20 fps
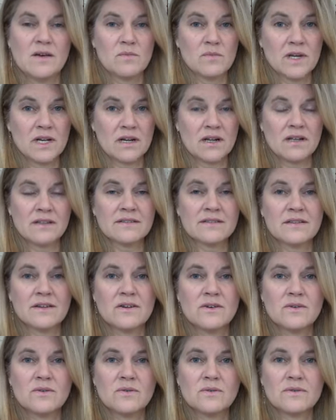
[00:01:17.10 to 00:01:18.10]
But it
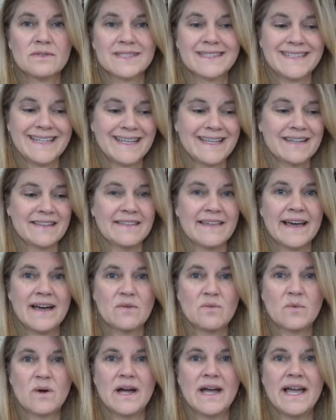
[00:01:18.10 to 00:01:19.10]
also, stated
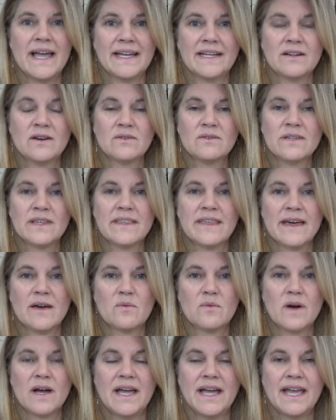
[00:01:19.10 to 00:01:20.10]
that way and only
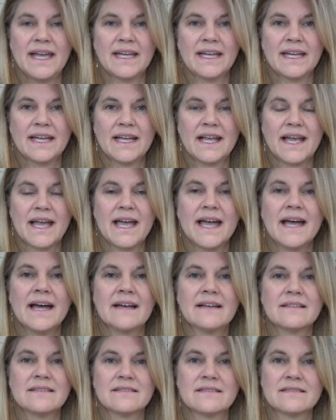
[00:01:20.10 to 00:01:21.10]
that way,
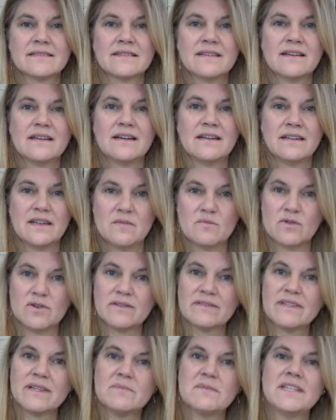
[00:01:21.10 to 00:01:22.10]
has a number
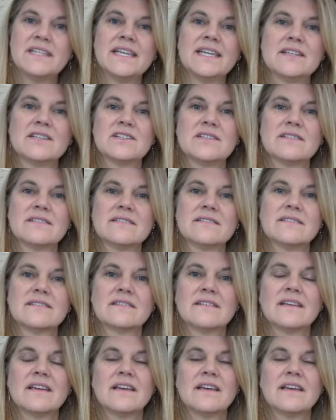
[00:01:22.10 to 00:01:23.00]
of limitations.